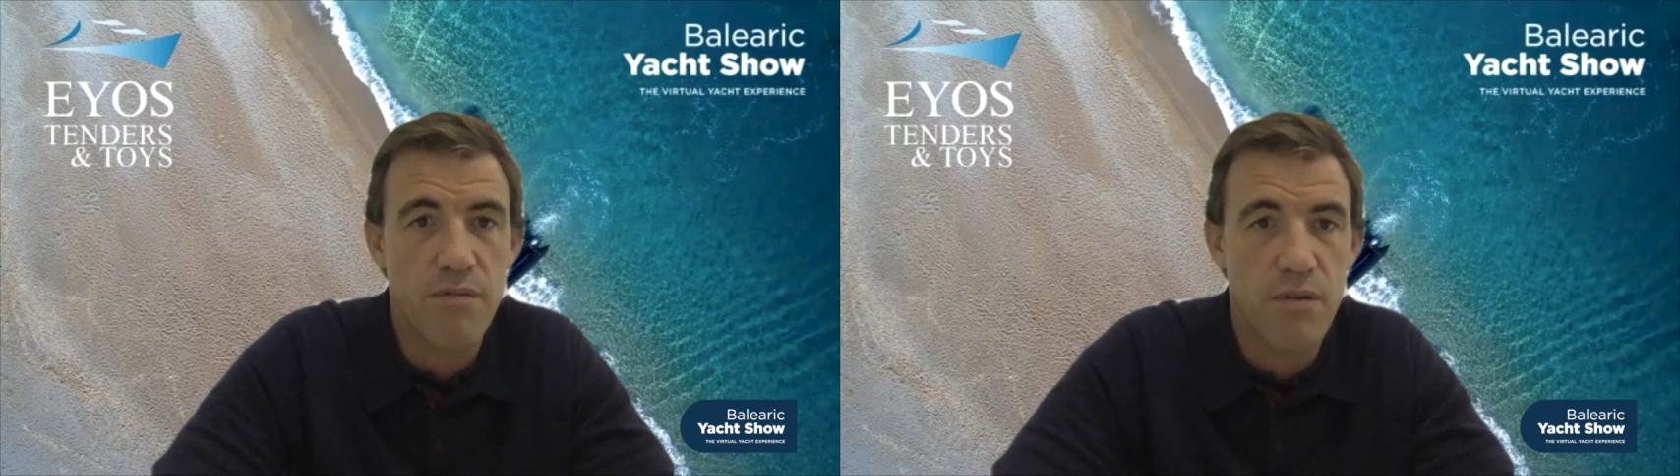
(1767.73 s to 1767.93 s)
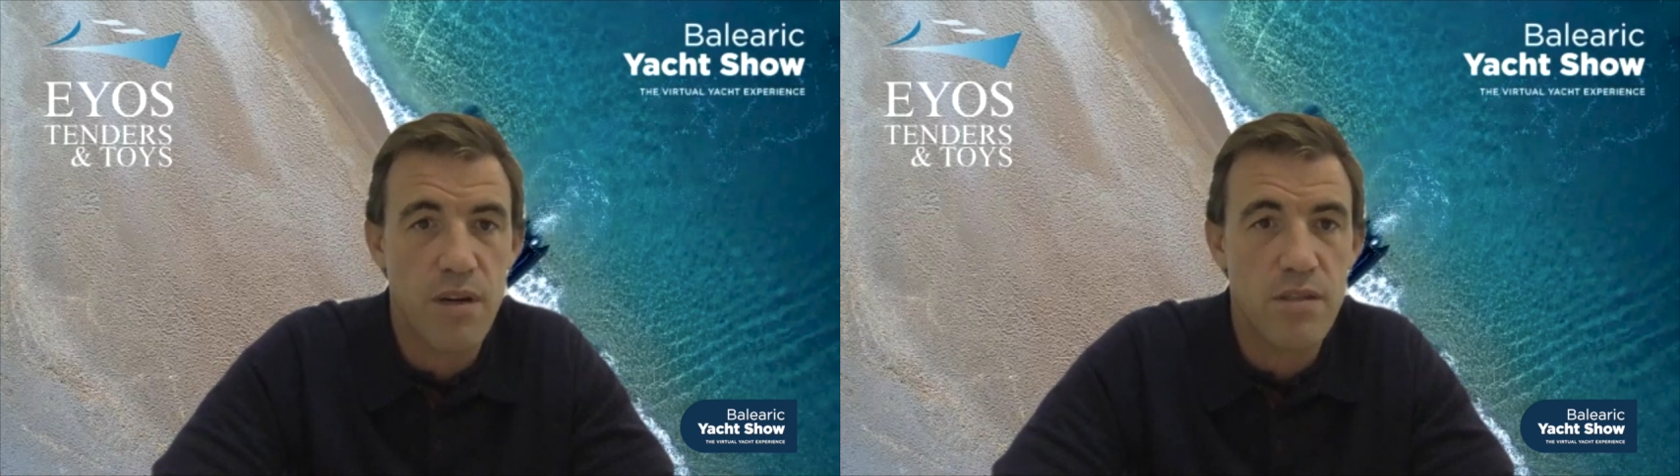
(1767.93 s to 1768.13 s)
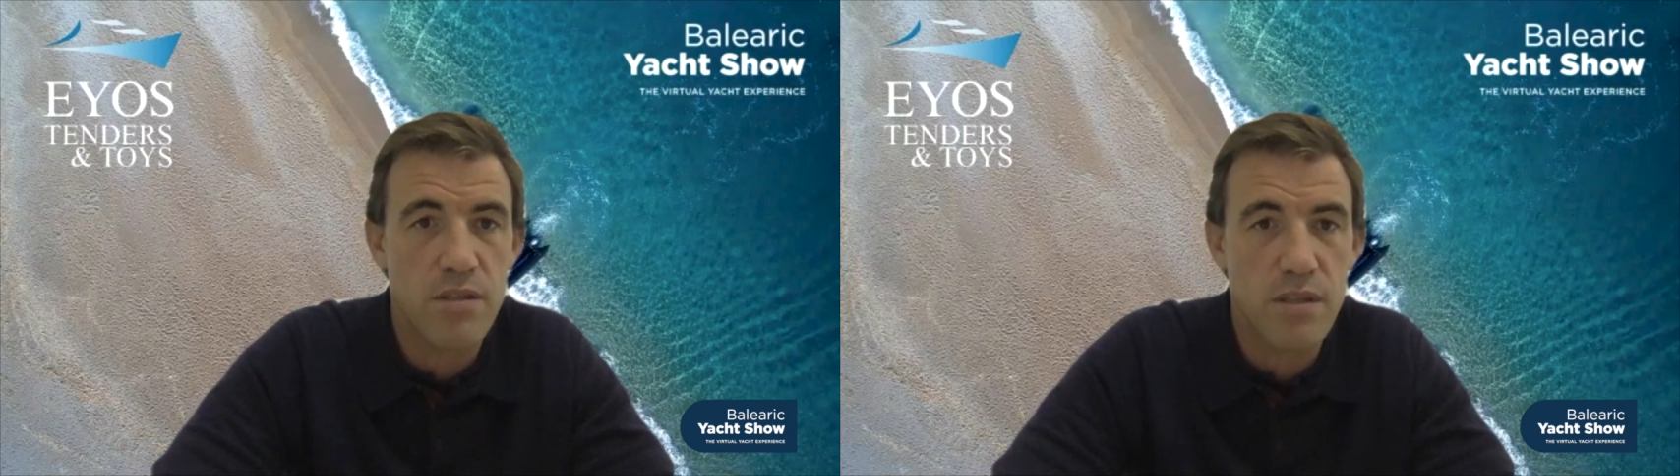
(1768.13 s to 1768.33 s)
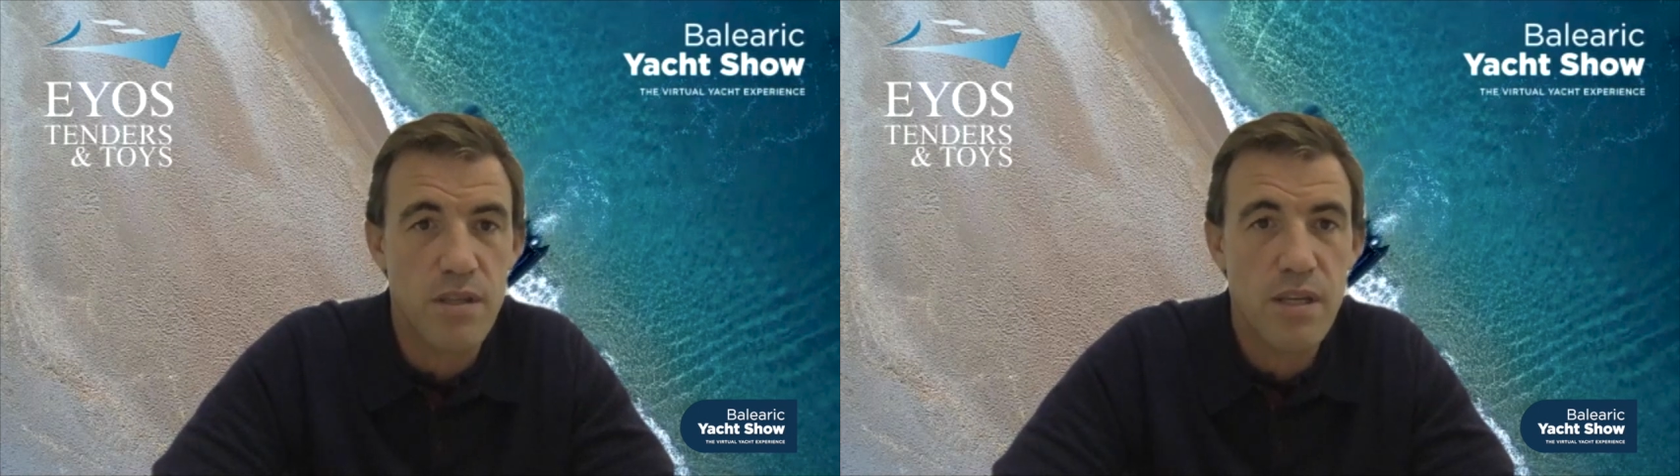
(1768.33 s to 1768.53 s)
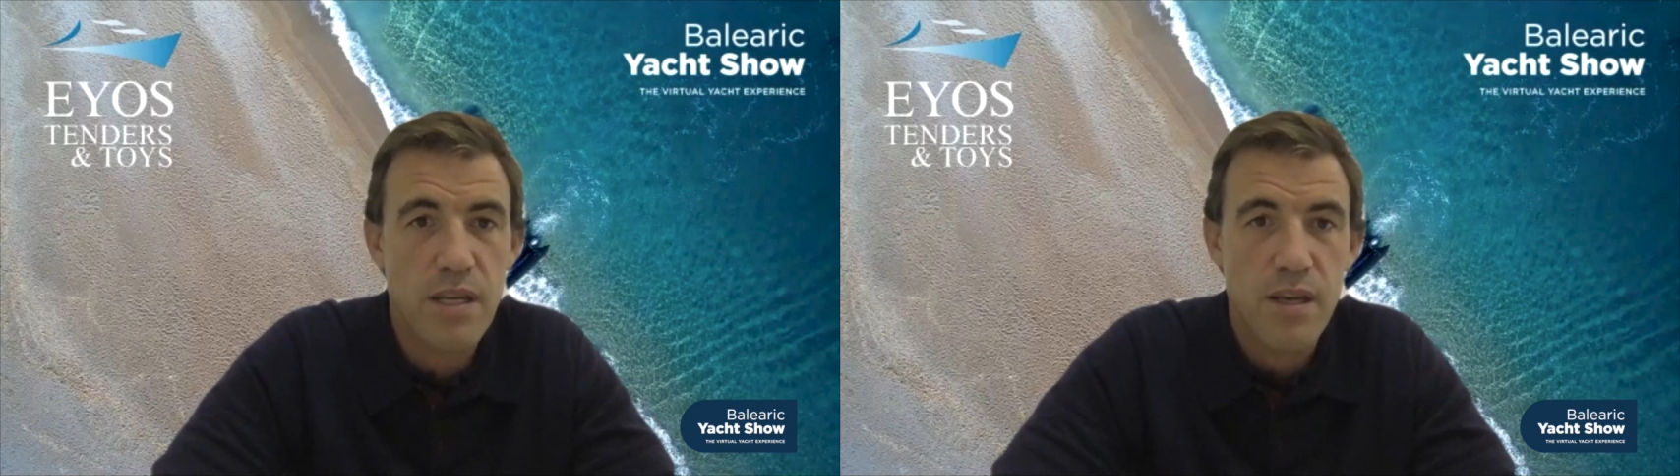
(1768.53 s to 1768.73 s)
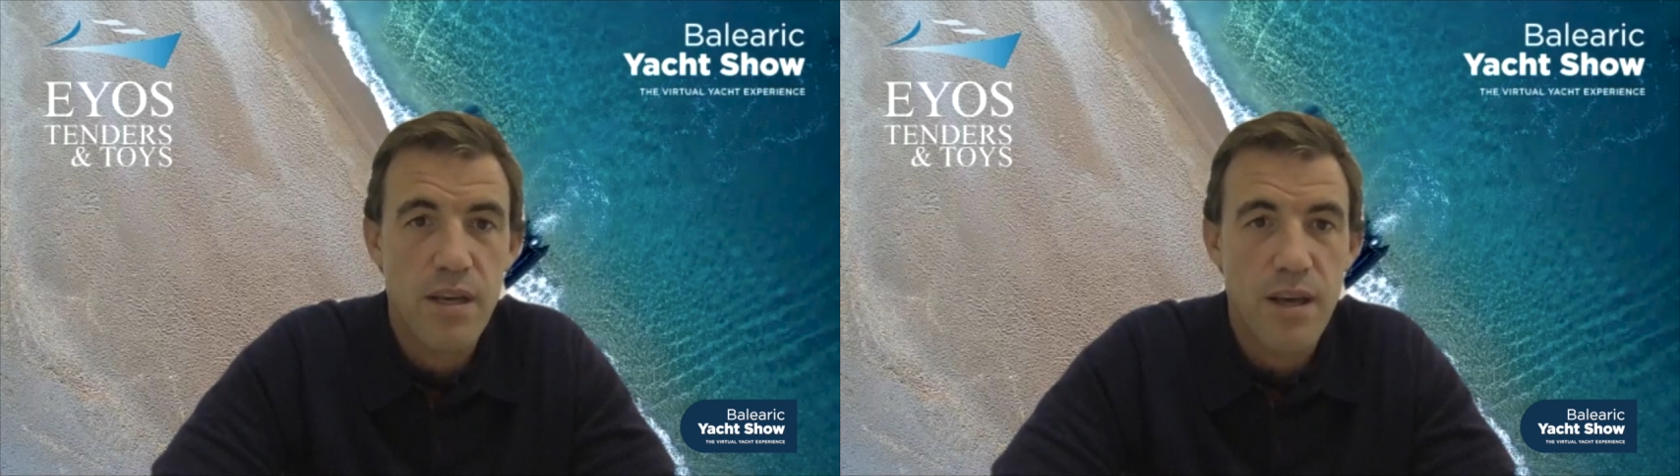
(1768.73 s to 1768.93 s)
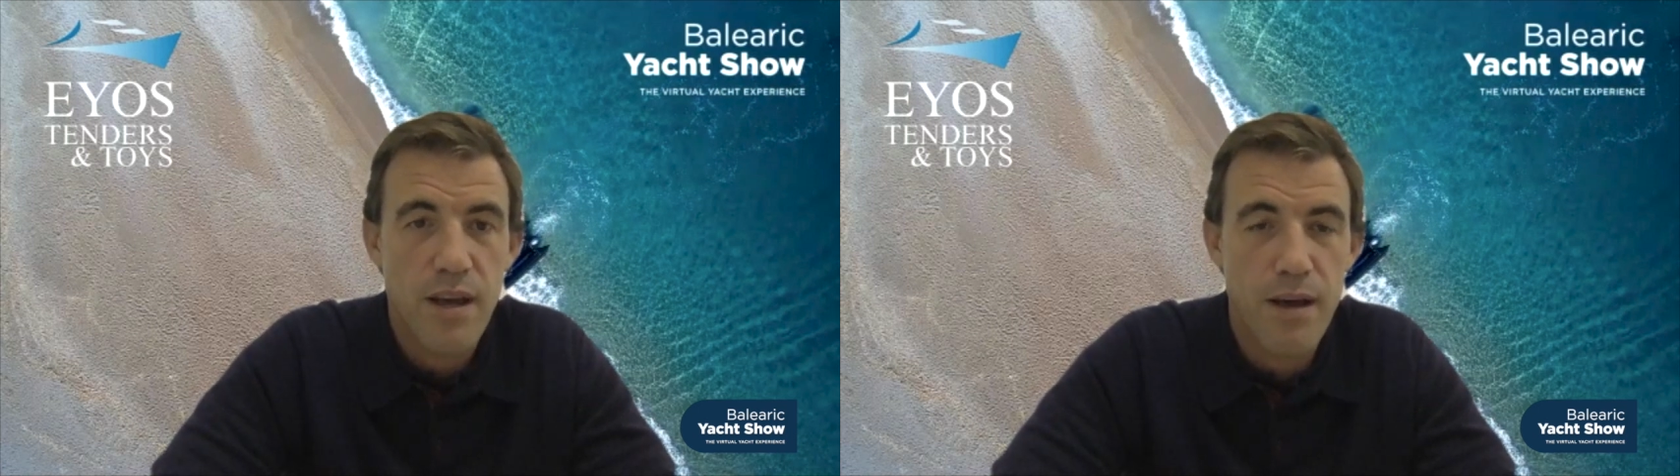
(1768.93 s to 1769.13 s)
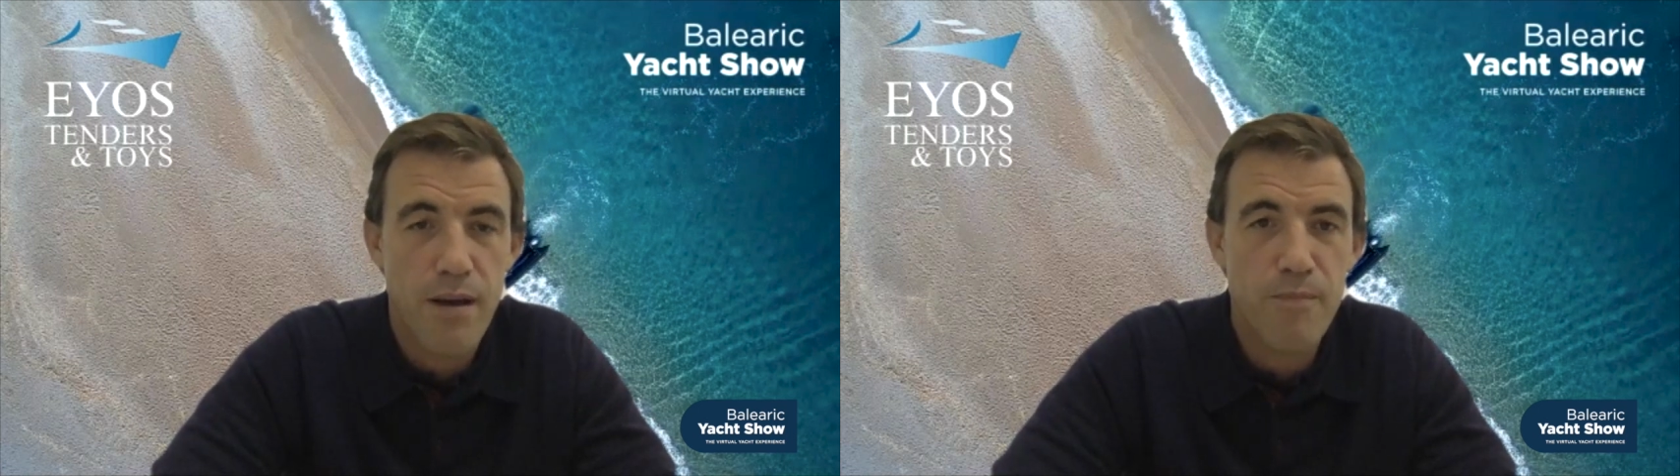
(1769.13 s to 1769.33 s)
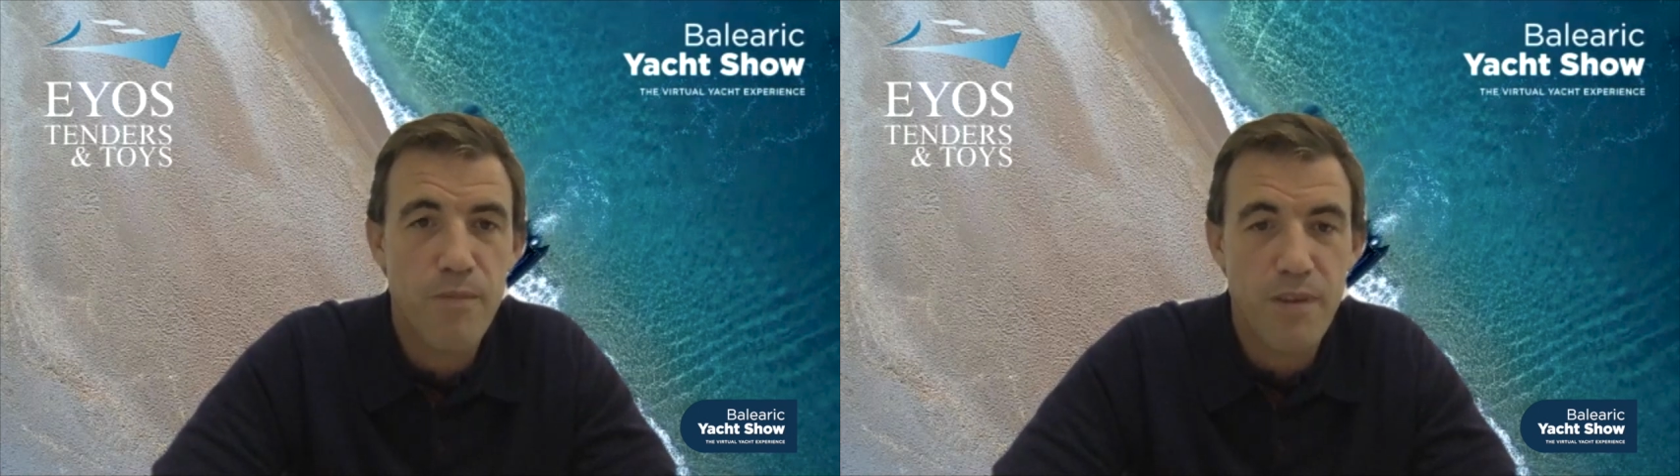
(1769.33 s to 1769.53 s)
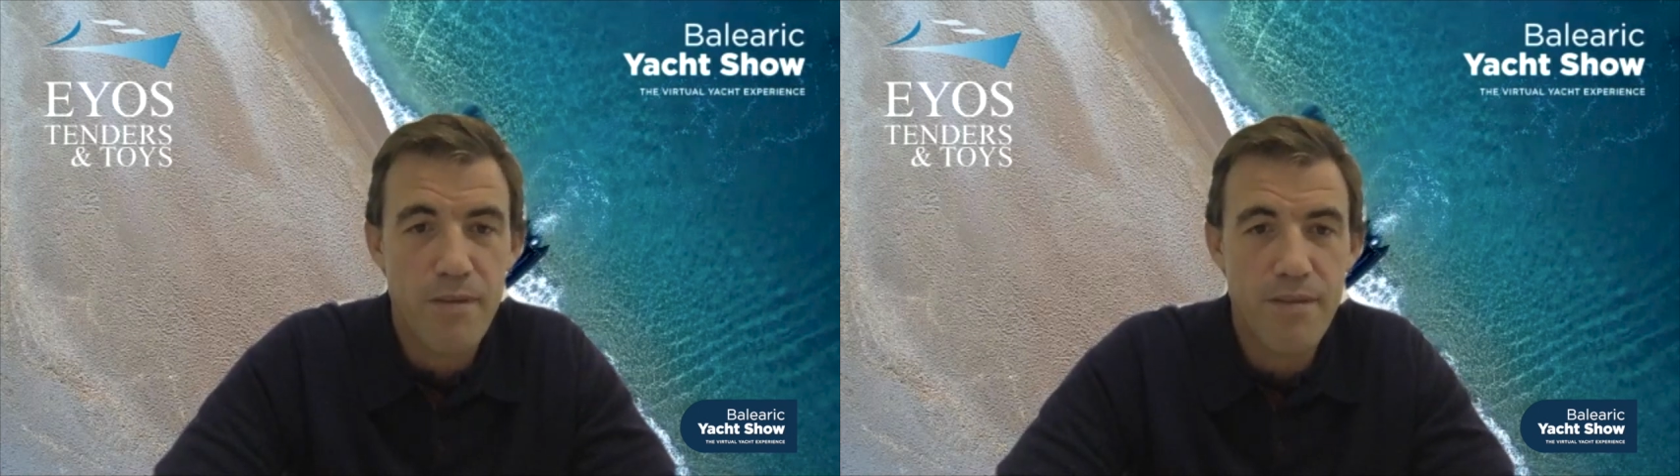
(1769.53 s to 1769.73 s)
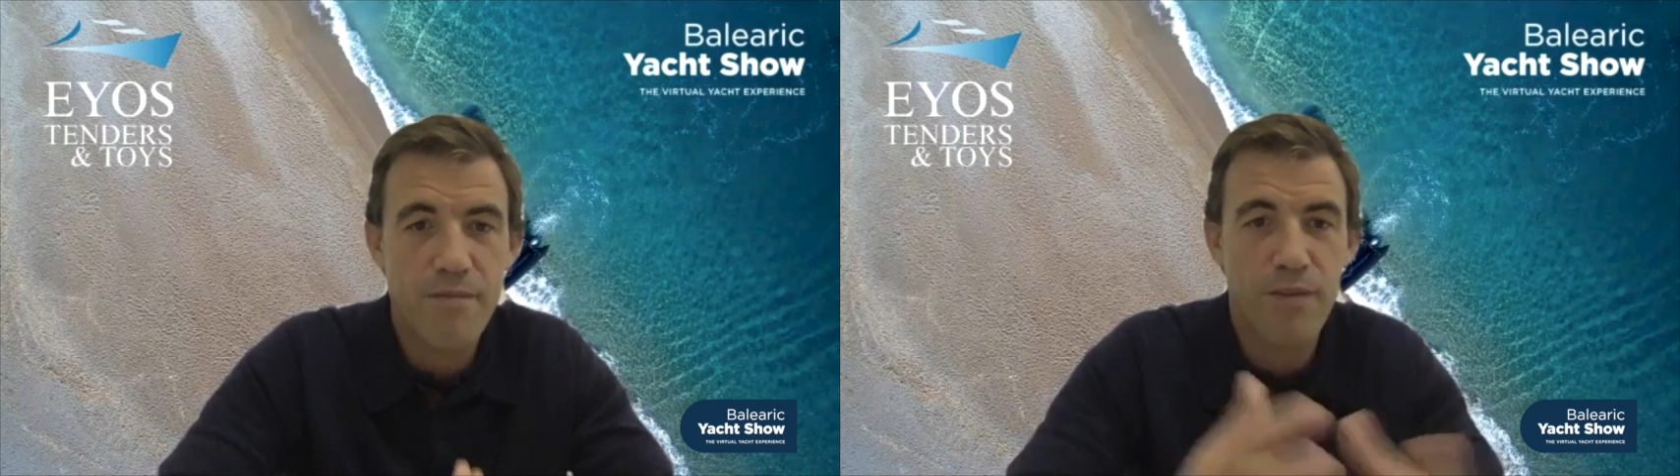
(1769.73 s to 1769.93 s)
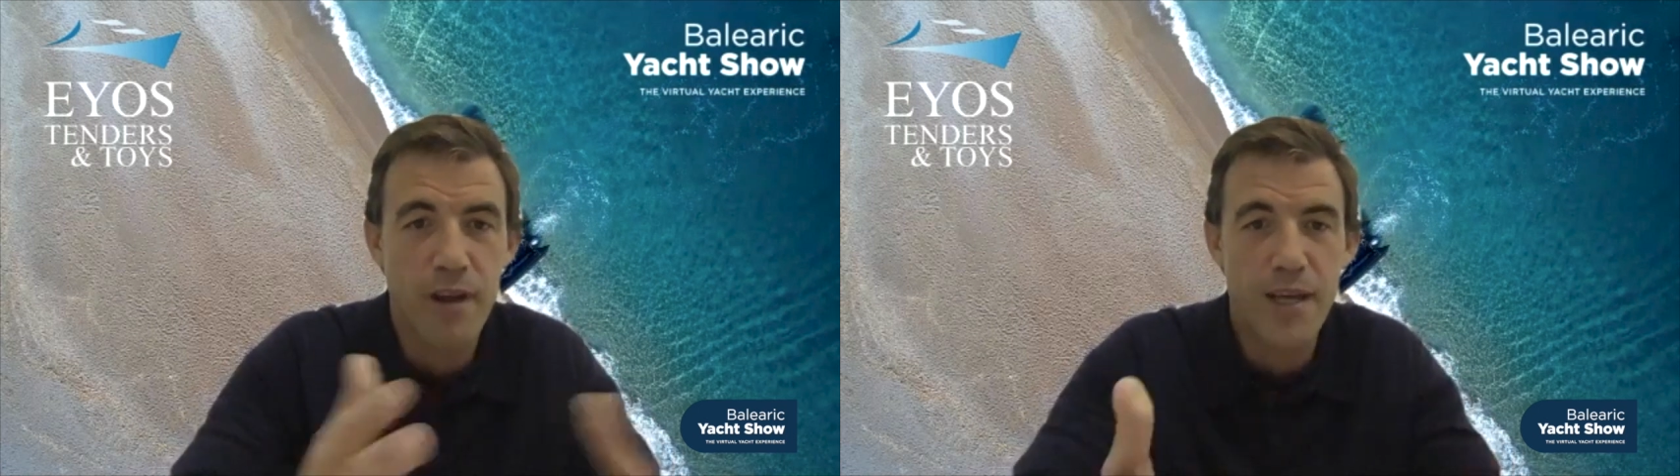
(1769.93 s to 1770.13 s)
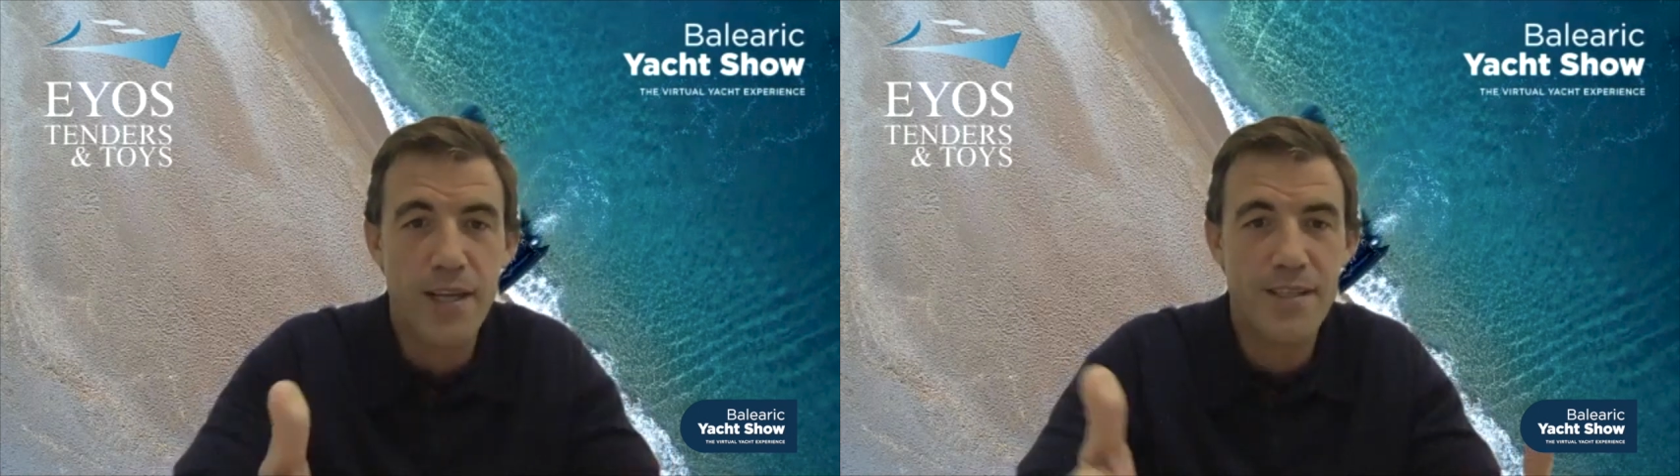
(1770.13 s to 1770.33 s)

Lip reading: for us. Flight